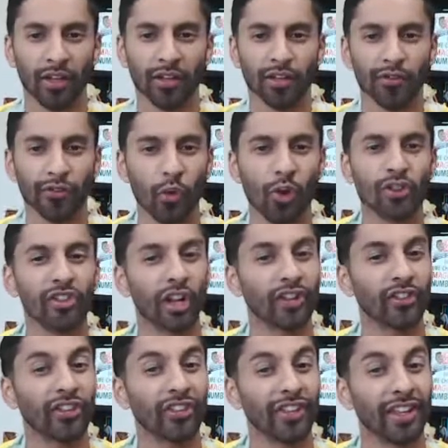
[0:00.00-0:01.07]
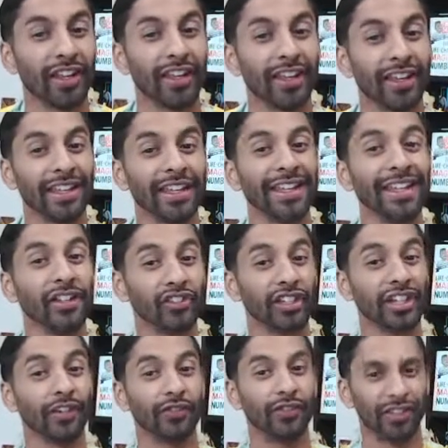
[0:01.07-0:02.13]
So 4 judges each
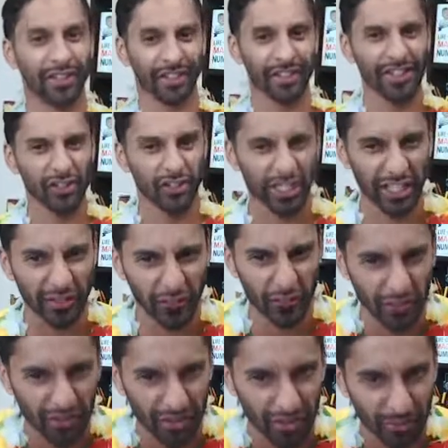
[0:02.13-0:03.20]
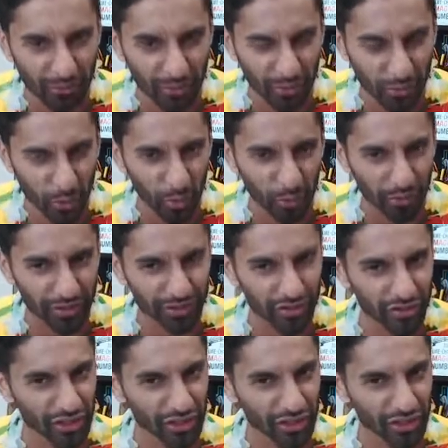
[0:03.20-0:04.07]
gives scores.